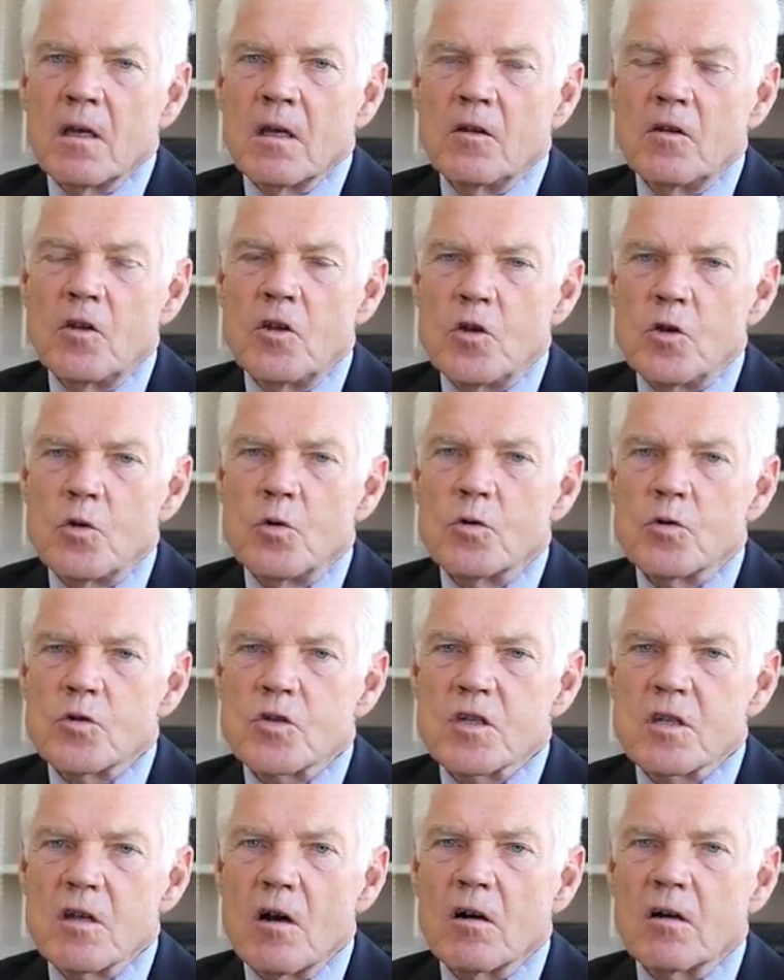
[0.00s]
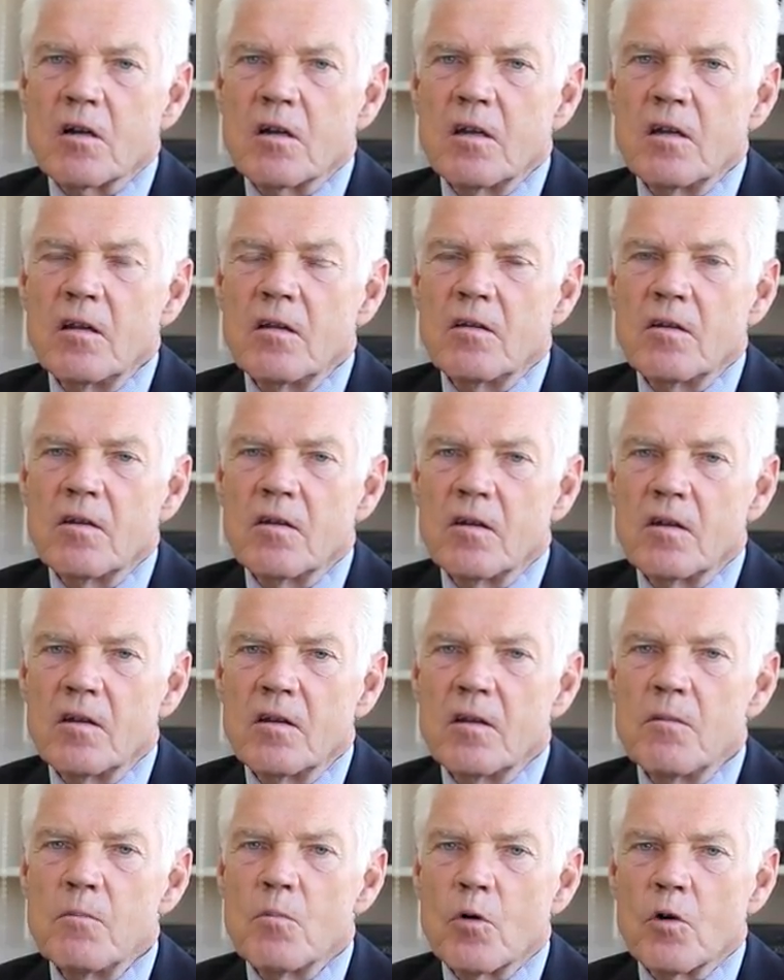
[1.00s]
The euro started
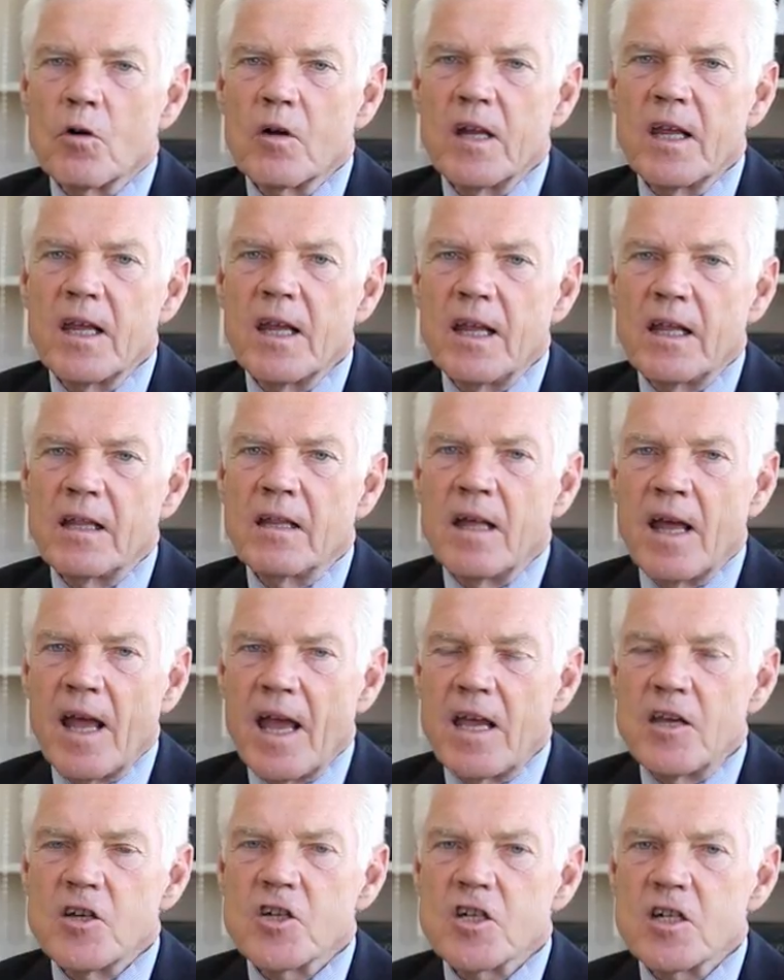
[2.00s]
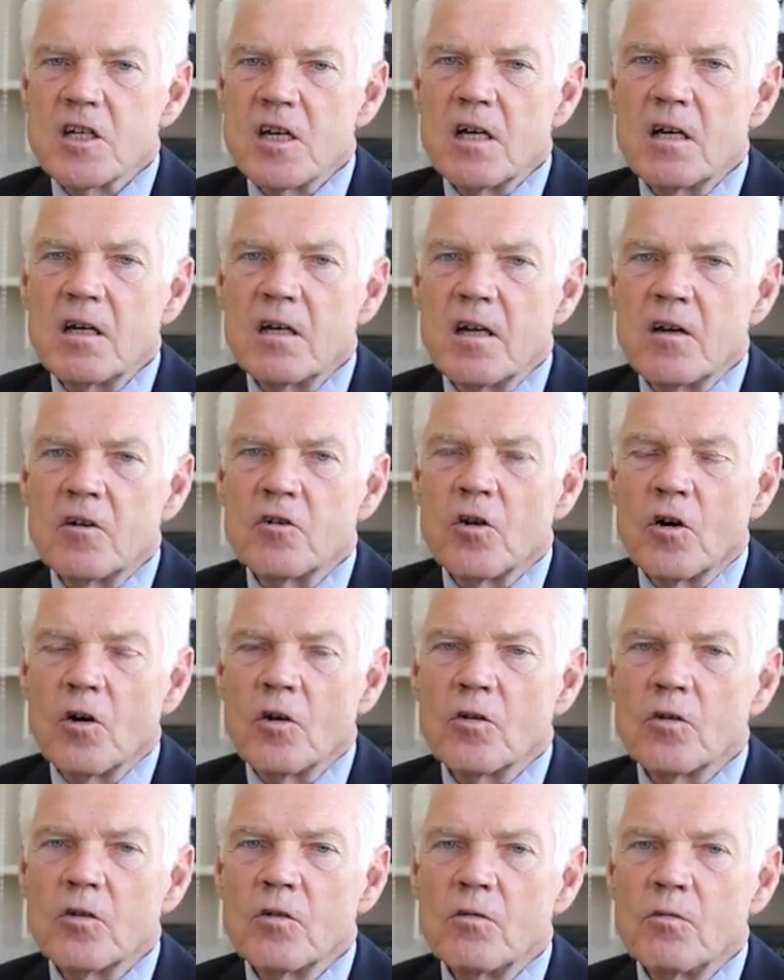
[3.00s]
the morning in Asia
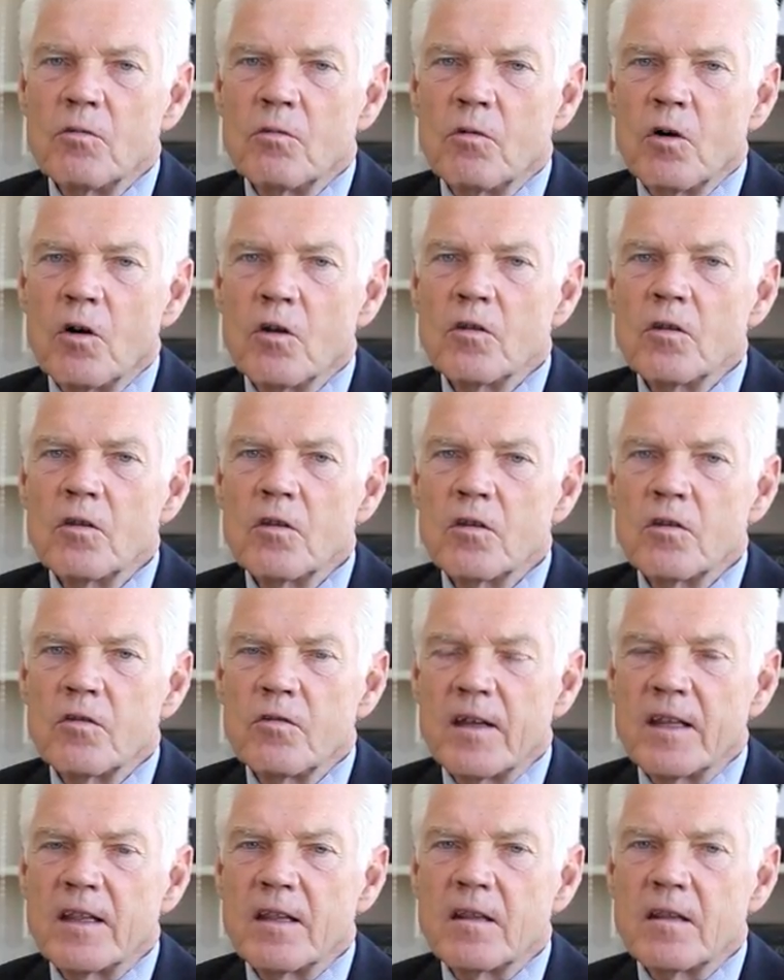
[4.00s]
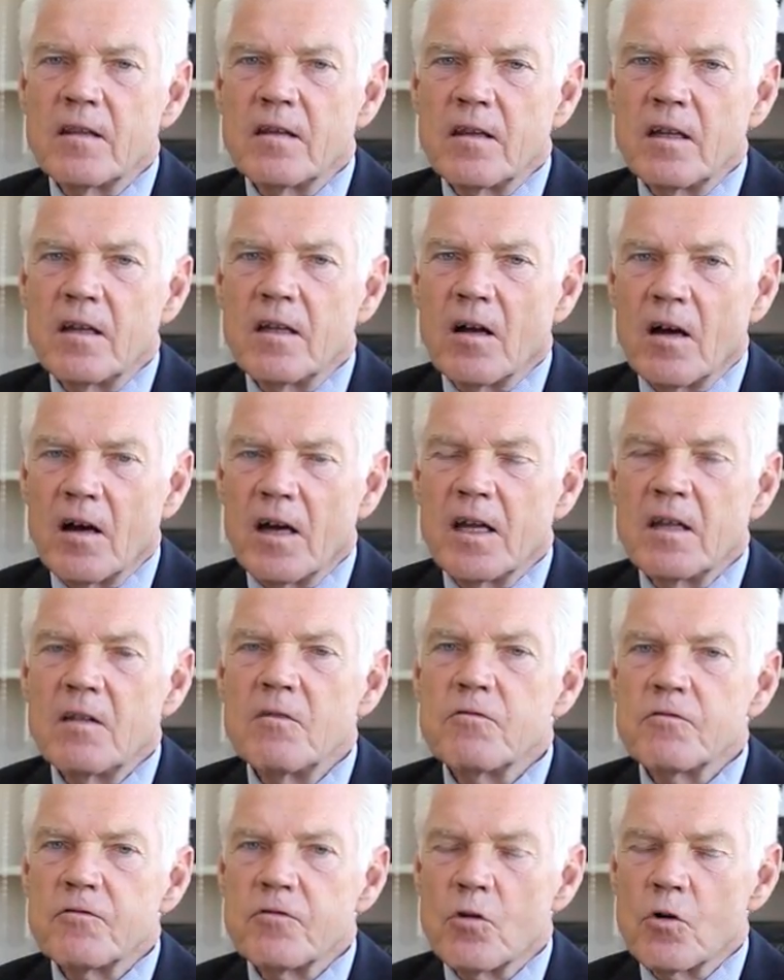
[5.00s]
around
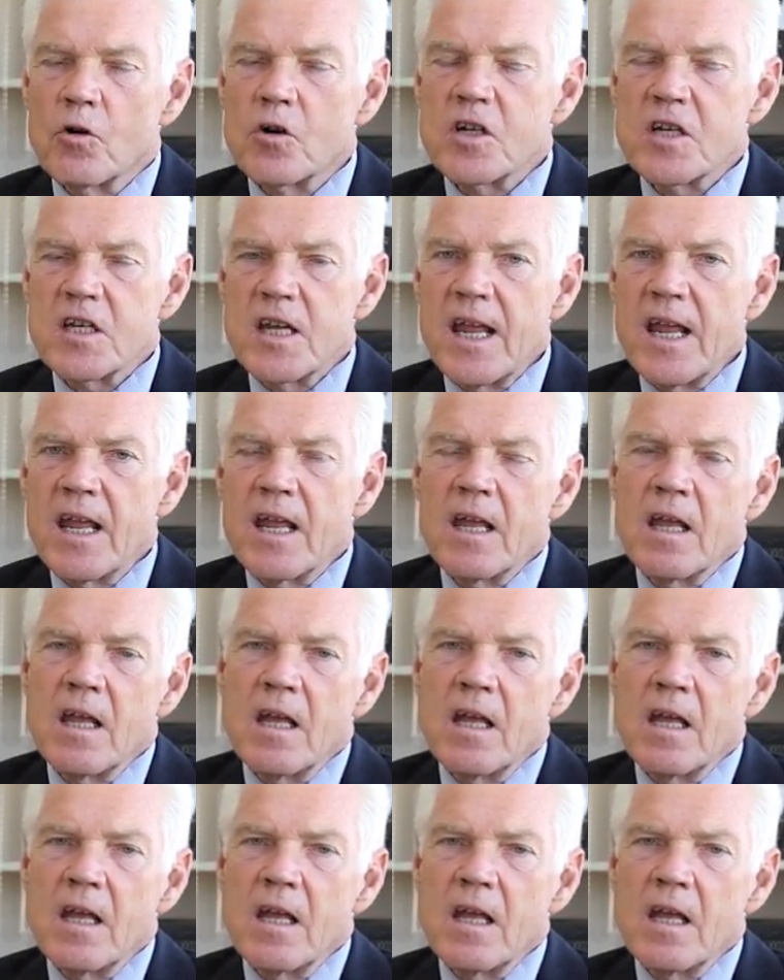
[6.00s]
1.2940.